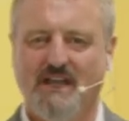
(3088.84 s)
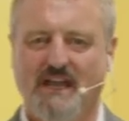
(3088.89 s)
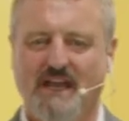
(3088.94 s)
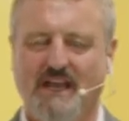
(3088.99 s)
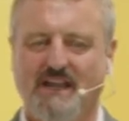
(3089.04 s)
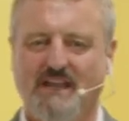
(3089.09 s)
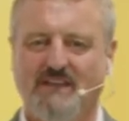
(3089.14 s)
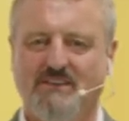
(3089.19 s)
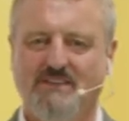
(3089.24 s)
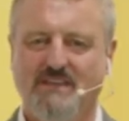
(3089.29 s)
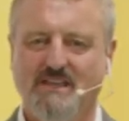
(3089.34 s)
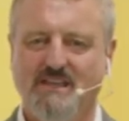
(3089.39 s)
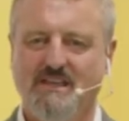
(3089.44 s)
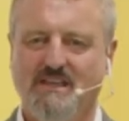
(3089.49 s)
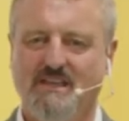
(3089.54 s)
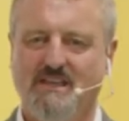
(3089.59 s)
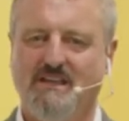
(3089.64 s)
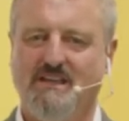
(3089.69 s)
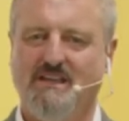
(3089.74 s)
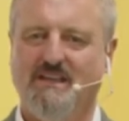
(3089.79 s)
And I
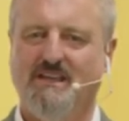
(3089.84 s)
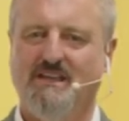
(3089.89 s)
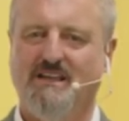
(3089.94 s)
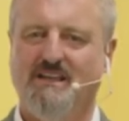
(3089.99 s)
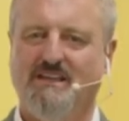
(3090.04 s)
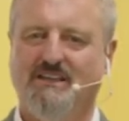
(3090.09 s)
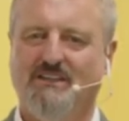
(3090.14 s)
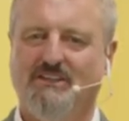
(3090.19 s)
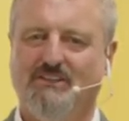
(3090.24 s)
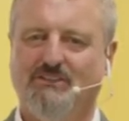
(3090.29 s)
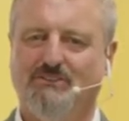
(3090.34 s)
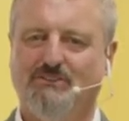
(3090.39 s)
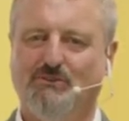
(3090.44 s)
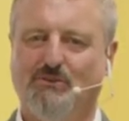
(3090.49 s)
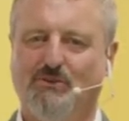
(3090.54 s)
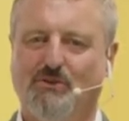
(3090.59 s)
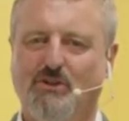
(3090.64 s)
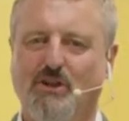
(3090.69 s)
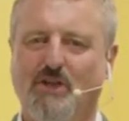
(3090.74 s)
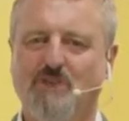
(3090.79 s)
think
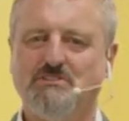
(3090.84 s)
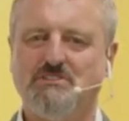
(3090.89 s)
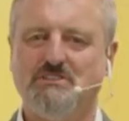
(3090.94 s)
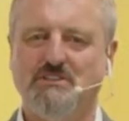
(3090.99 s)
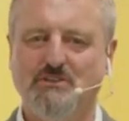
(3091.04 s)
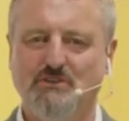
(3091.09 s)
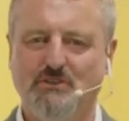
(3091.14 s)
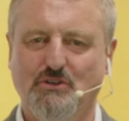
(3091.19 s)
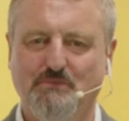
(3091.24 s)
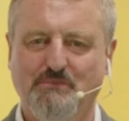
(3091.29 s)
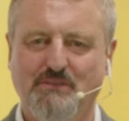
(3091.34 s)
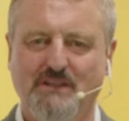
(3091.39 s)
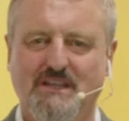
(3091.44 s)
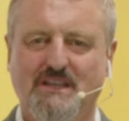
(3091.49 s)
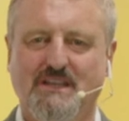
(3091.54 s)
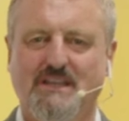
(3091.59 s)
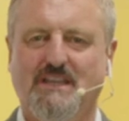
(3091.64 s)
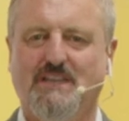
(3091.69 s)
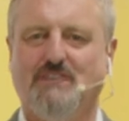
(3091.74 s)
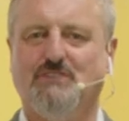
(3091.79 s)
to close the loop,
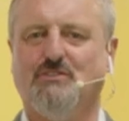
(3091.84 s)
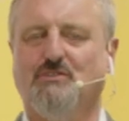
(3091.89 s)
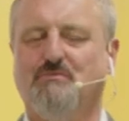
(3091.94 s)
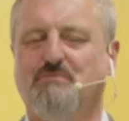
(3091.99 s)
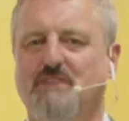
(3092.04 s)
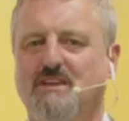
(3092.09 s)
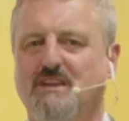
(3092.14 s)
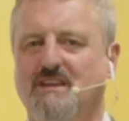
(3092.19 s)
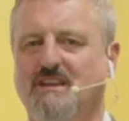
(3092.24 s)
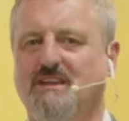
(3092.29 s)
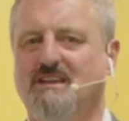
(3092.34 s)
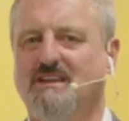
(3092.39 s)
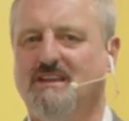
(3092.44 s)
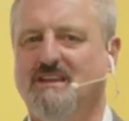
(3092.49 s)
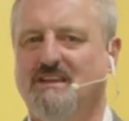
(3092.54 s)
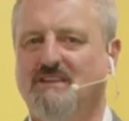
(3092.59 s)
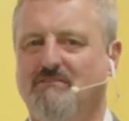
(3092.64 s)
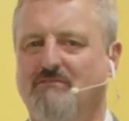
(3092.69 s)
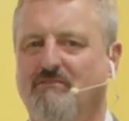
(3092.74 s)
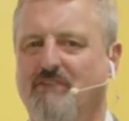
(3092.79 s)
it would be
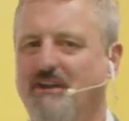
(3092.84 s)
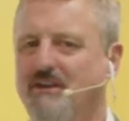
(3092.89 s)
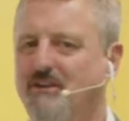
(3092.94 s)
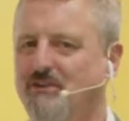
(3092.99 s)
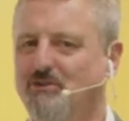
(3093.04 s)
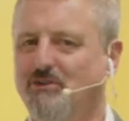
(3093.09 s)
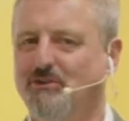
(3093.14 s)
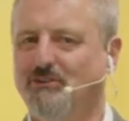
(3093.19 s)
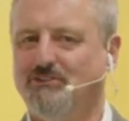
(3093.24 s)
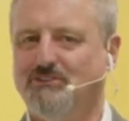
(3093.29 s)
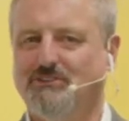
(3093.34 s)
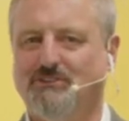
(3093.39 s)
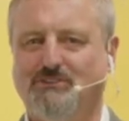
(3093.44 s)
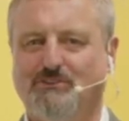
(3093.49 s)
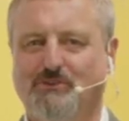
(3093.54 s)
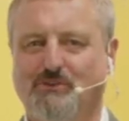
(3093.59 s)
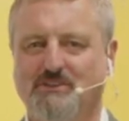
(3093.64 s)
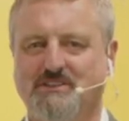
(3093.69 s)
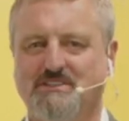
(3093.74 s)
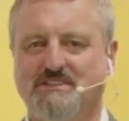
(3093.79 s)
very good
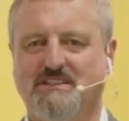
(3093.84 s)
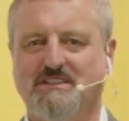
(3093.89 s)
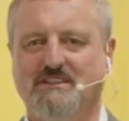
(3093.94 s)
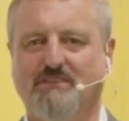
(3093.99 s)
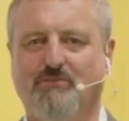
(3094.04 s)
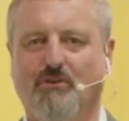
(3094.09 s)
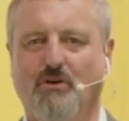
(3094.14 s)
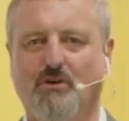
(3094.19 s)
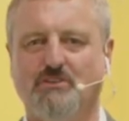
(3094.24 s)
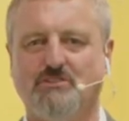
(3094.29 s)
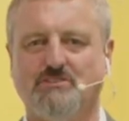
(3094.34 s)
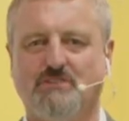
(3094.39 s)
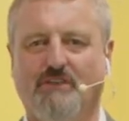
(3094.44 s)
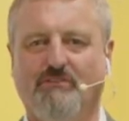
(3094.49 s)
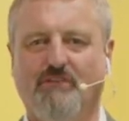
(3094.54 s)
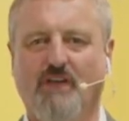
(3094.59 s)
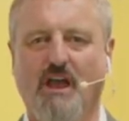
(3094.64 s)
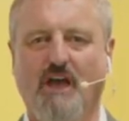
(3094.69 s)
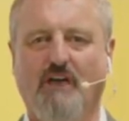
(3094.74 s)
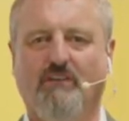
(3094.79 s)
to listen the voice
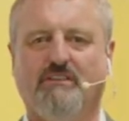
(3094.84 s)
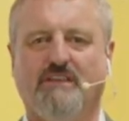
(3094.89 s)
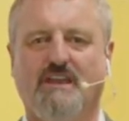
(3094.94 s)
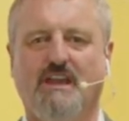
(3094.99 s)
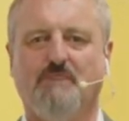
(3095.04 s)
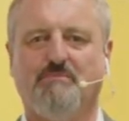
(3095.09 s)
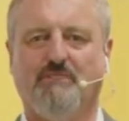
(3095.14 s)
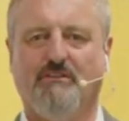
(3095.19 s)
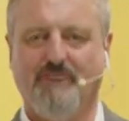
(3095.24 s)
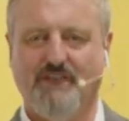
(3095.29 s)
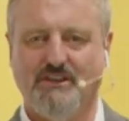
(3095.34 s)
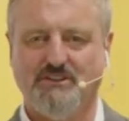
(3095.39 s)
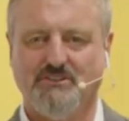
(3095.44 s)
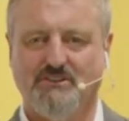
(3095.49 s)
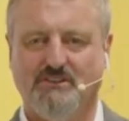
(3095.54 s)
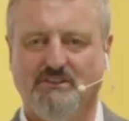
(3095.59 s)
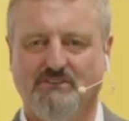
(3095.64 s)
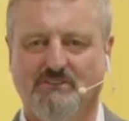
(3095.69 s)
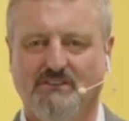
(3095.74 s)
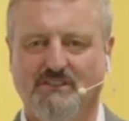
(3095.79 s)
of a healthcare
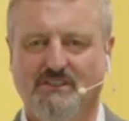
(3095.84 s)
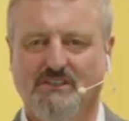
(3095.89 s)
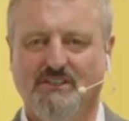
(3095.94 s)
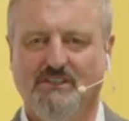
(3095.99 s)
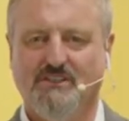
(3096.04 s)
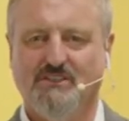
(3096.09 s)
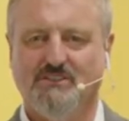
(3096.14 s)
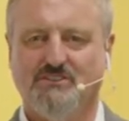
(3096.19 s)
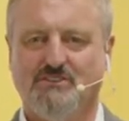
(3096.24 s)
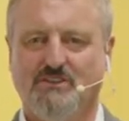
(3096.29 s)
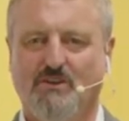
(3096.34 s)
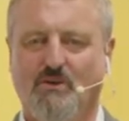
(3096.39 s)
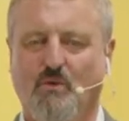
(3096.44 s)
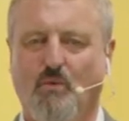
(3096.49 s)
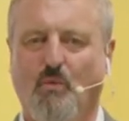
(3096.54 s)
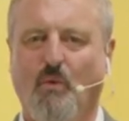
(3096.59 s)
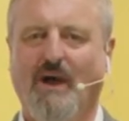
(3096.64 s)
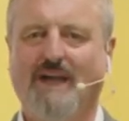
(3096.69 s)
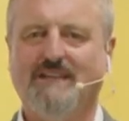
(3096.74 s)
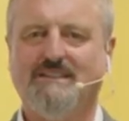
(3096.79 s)
professional. So
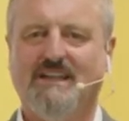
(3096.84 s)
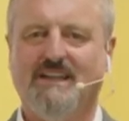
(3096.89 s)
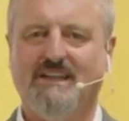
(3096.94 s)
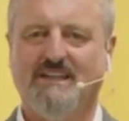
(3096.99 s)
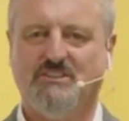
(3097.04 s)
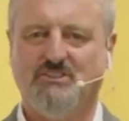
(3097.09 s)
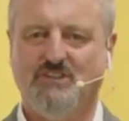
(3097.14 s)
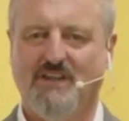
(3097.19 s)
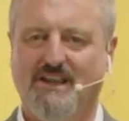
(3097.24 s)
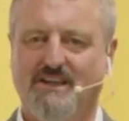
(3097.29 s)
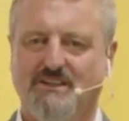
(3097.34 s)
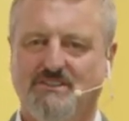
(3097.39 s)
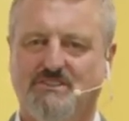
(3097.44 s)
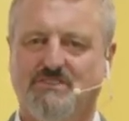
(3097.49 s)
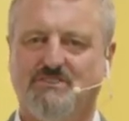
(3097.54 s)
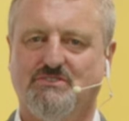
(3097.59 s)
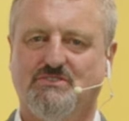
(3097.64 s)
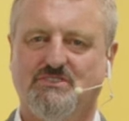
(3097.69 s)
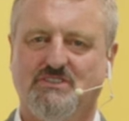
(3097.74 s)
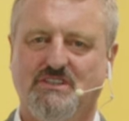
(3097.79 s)
what are the
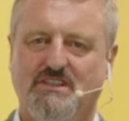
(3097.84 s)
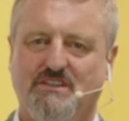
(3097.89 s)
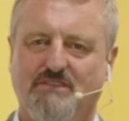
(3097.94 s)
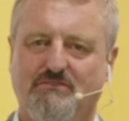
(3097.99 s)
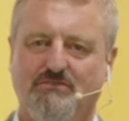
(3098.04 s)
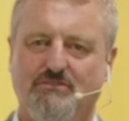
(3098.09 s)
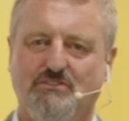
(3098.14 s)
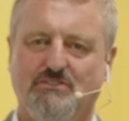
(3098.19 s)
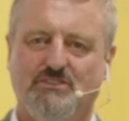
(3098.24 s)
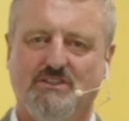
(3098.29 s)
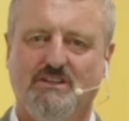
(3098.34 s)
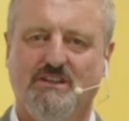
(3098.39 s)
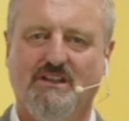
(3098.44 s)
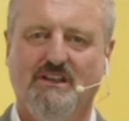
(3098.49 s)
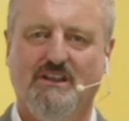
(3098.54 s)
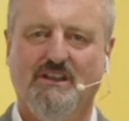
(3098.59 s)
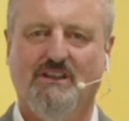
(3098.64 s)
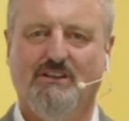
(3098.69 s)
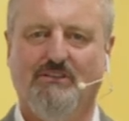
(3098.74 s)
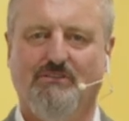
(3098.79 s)
challenges you see in the future
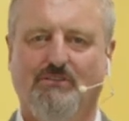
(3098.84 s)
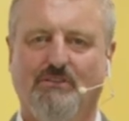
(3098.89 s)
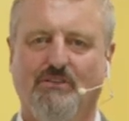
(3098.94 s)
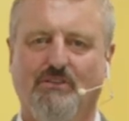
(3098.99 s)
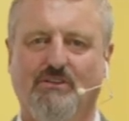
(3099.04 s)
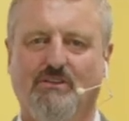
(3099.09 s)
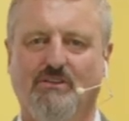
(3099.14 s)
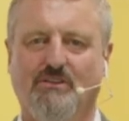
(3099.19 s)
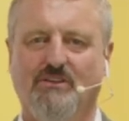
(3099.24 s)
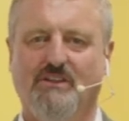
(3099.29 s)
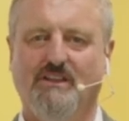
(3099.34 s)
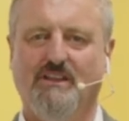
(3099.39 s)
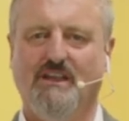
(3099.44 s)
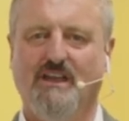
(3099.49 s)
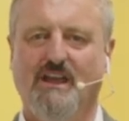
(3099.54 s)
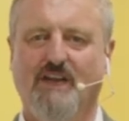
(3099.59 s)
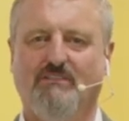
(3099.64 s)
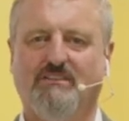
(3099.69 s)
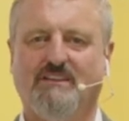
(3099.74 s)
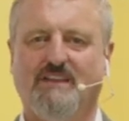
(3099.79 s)
for the
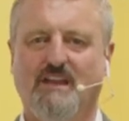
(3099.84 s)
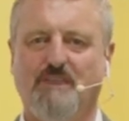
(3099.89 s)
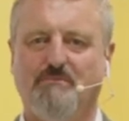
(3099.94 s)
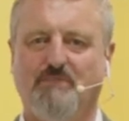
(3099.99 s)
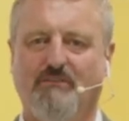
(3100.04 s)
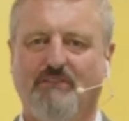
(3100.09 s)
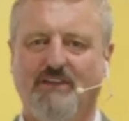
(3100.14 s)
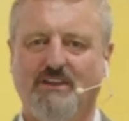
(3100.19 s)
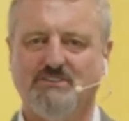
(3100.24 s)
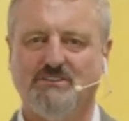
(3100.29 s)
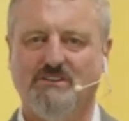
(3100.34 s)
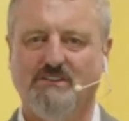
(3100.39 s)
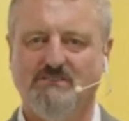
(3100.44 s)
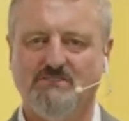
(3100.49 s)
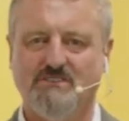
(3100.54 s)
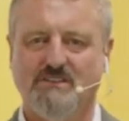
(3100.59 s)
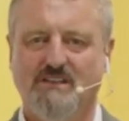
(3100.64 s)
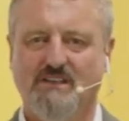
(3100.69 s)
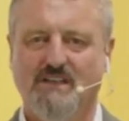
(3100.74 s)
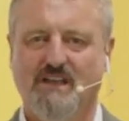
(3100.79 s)
healthcare
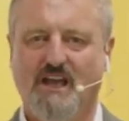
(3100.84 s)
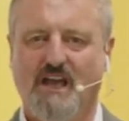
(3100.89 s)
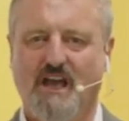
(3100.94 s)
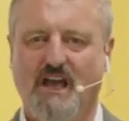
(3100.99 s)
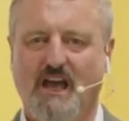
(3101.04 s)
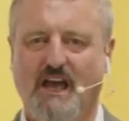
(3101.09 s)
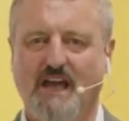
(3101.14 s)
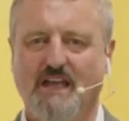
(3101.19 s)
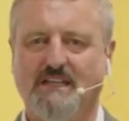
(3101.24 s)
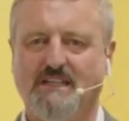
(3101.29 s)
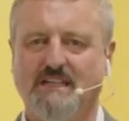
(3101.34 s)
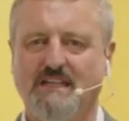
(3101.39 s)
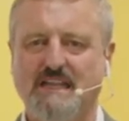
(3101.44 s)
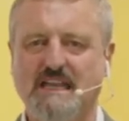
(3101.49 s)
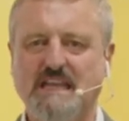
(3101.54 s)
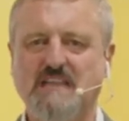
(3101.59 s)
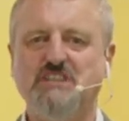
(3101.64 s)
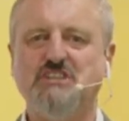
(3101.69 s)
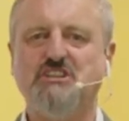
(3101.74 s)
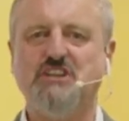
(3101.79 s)
professionals and in